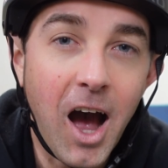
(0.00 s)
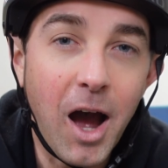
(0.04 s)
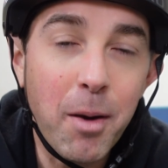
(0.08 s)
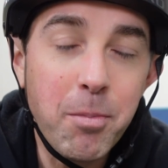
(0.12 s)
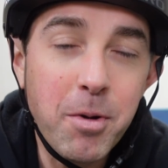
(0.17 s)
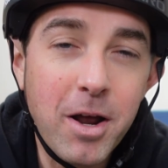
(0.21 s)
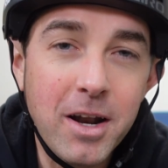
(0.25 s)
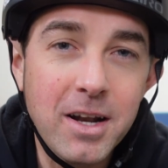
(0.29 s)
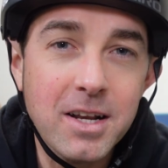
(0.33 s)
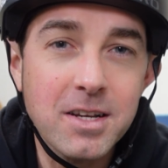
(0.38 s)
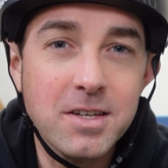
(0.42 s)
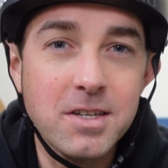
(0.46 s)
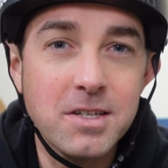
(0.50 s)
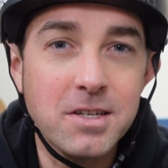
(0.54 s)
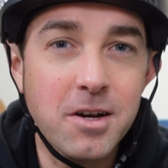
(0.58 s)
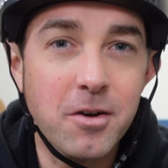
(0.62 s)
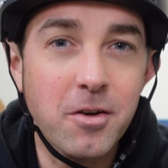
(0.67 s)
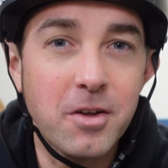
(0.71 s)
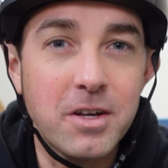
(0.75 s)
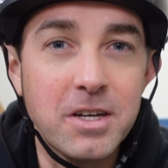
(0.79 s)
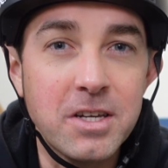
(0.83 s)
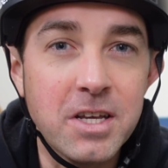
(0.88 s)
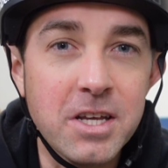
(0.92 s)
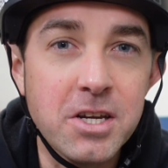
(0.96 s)
I'm not
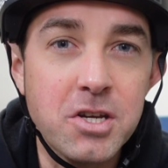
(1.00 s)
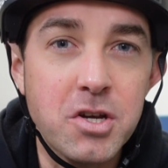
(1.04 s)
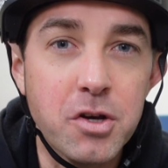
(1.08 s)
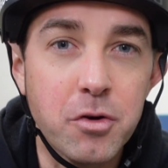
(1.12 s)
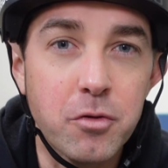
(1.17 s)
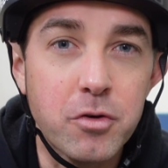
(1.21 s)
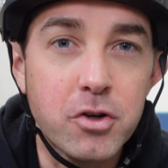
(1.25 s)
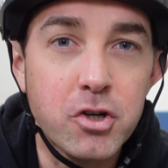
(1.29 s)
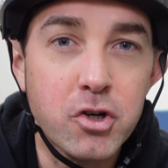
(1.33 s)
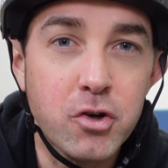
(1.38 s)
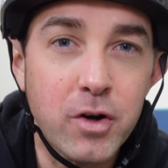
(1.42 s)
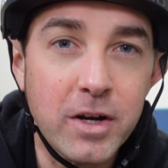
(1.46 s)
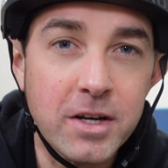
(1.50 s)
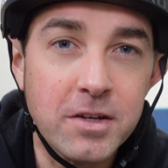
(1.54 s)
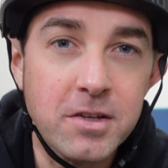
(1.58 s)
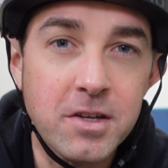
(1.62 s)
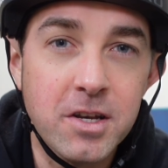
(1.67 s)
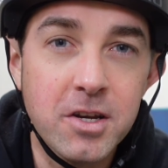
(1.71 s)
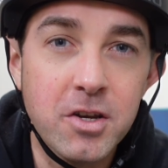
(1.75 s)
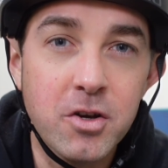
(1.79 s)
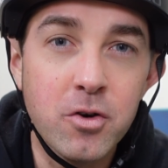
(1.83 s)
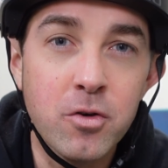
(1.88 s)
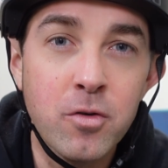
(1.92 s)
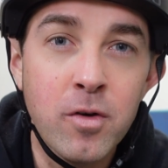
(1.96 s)
necessarily teaching you tricks
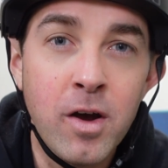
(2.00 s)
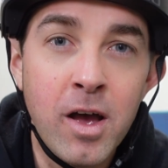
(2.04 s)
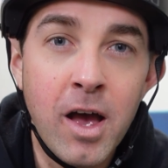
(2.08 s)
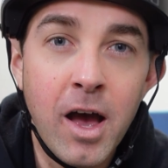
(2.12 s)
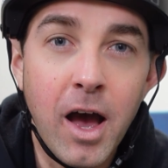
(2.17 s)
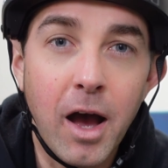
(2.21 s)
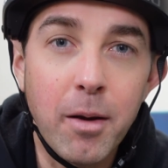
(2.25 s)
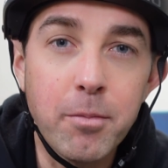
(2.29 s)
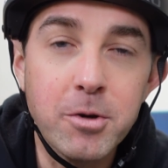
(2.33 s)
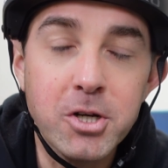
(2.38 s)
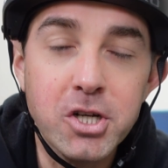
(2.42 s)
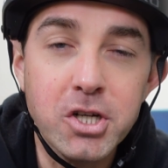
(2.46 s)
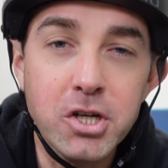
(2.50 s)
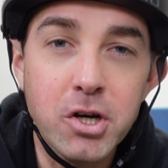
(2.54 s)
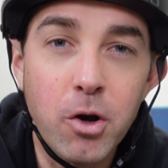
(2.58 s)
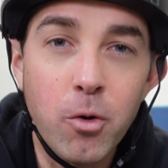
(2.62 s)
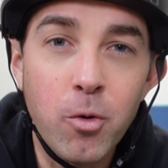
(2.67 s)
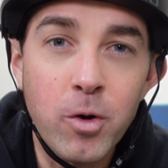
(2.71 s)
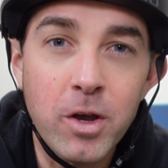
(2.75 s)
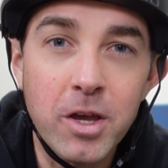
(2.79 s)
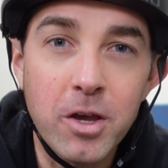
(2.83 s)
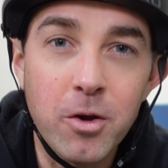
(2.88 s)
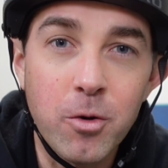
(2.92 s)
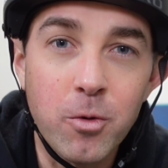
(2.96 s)
to do, I'm
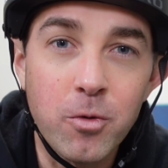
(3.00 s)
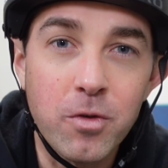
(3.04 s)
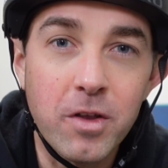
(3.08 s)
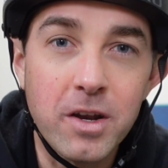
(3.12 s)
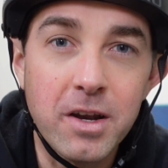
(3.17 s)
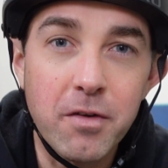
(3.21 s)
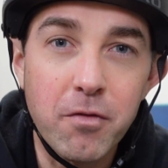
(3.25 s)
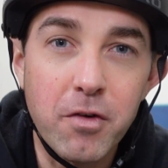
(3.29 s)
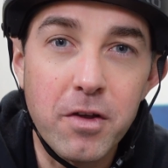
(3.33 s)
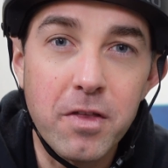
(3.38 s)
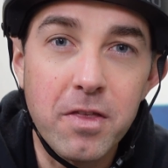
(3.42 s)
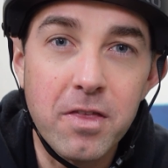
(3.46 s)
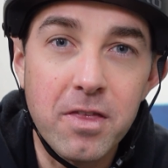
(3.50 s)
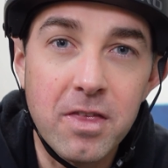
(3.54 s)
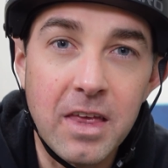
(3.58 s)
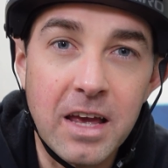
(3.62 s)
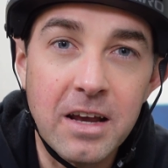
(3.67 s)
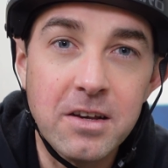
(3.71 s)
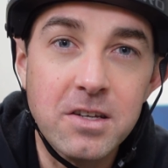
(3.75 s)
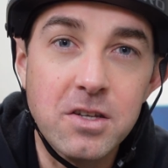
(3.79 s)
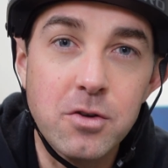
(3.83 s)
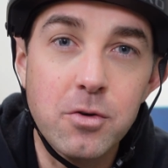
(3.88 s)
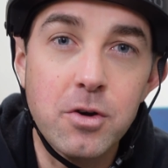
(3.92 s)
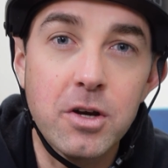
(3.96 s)
showing you the different
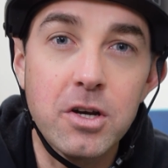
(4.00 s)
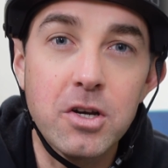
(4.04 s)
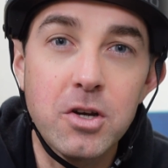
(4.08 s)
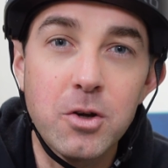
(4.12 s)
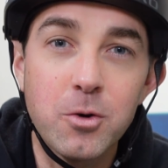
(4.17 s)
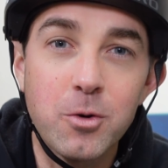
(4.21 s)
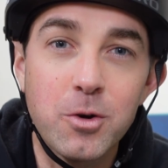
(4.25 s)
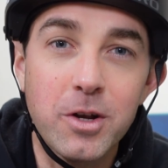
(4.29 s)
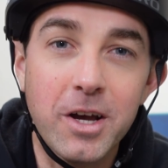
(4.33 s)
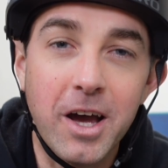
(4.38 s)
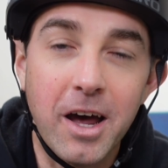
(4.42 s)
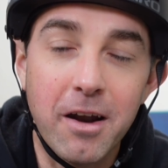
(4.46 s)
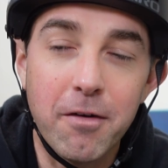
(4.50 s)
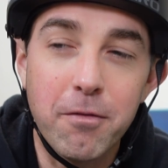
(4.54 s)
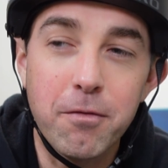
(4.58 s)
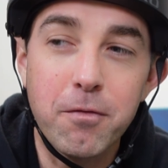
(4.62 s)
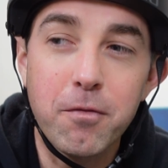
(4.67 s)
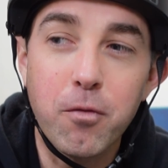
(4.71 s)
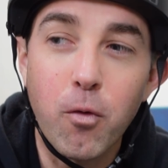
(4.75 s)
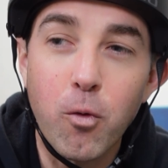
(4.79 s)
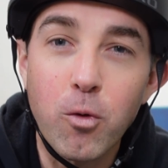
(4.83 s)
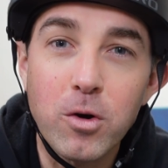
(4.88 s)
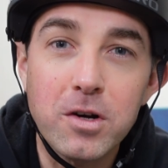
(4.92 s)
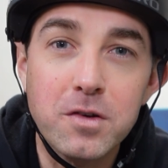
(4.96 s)
things you can do to kind of
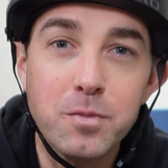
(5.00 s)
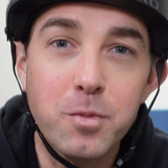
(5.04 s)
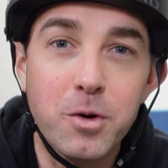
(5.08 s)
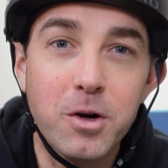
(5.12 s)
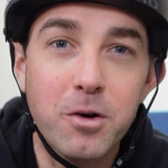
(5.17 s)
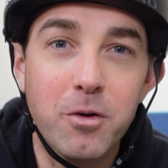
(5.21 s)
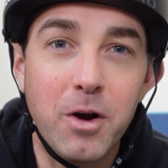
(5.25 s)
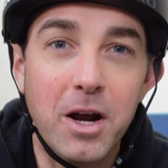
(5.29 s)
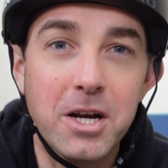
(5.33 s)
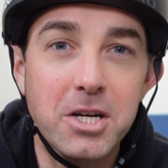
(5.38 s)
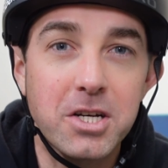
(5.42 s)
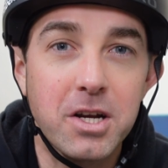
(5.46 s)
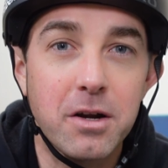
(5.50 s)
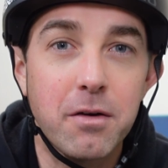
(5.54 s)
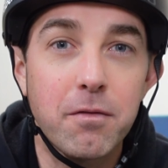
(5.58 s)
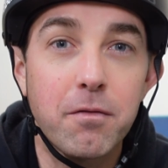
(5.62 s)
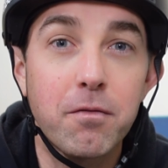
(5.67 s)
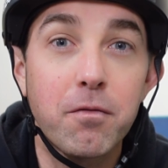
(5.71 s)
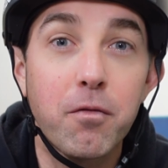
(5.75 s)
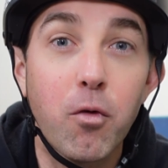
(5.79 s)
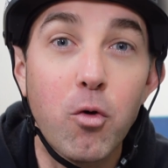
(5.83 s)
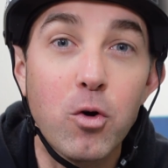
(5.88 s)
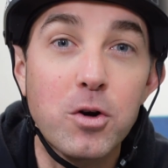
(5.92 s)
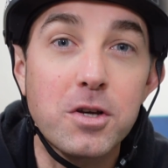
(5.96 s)
force progression
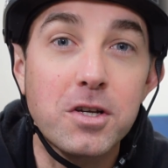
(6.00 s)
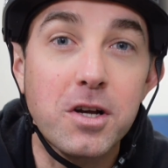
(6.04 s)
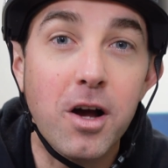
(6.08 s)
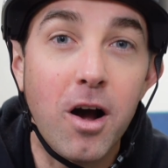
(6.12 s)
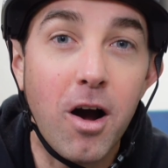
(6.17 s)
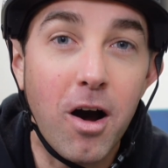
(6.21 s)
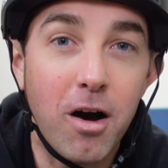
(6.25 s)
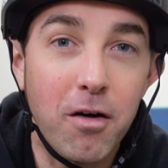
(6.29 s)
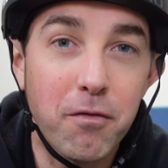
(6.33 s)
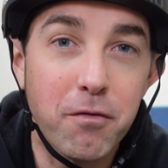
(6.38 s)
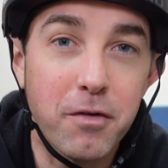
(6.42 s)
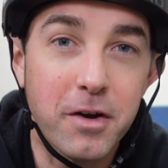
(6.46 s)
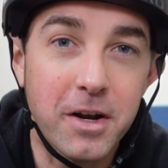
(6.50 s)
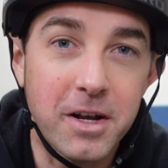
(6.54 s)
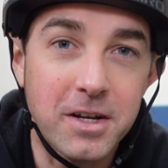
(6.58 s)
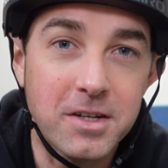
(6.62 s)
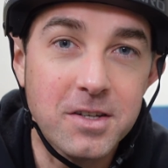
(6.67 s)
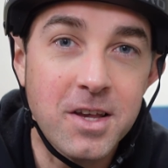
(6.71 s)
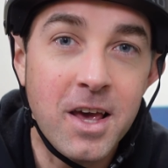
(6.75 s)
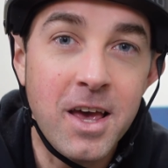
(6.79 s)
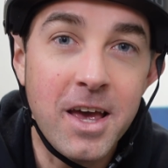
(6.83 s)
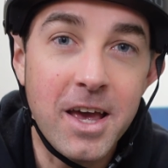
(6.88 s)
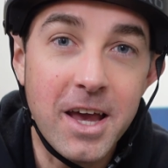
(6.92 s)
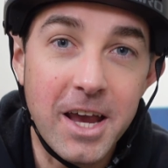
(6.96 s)
and force
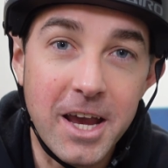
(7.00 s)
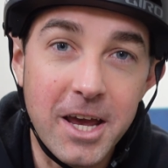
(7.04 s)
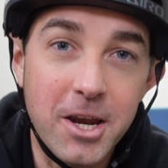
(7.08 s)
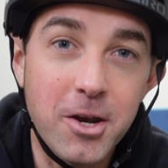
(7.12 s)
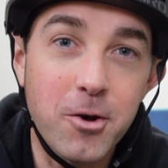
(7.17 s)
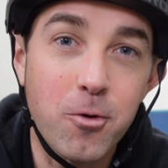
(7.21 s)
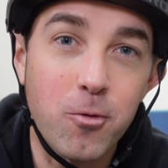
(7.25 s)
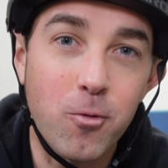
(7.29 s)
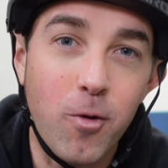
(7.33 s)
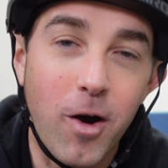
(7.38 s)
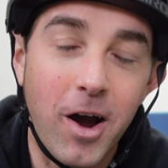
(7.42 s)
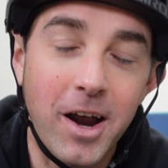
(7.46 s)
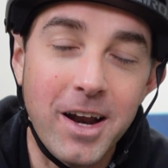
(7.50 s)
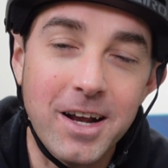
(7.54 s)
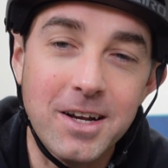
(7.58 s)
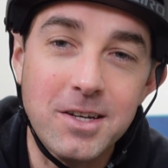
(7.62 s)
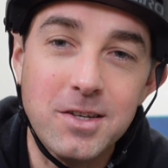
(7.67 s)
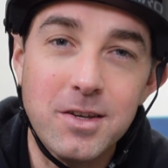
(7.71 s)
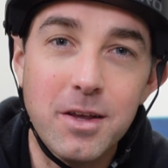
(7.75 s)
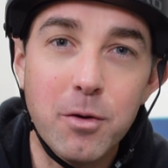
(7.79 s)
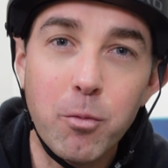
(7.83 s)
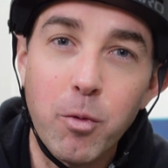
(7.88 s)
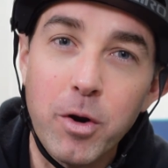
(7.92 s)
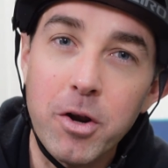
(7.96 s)
confidence in your riding,
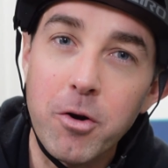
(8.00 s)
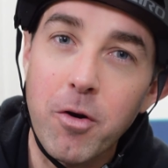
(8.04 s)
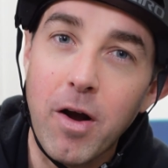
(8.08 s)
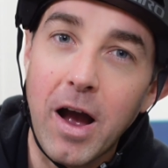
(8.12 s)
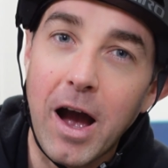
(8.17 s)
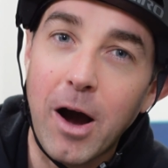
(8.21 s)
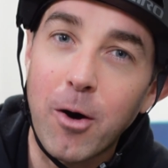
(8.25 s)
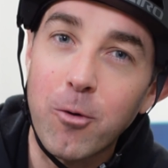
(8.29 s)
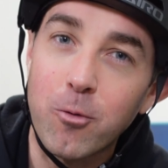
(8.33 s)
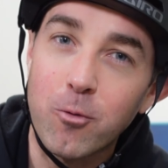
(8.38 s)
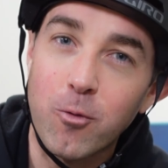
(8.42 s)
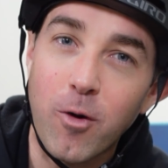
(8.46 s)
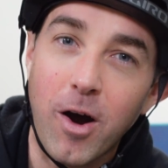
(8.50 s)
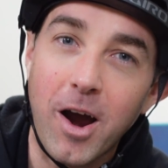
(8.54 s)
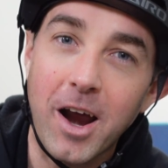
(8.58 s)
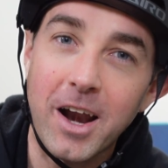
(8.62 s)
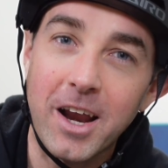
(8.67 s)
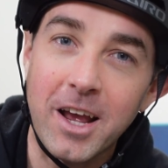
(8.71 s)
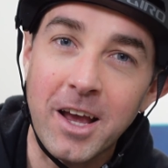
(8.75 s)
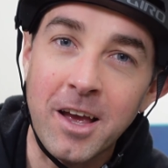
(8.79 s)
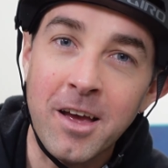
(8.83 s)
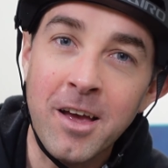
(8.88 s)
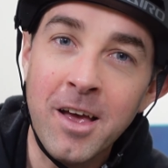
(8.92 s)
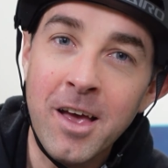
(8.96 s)
so that when you're out
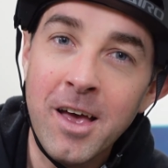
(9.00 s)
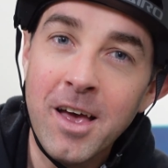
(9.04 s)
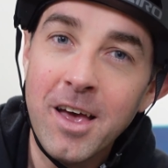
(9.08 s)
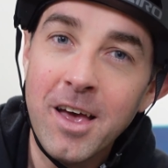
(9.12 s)
riding,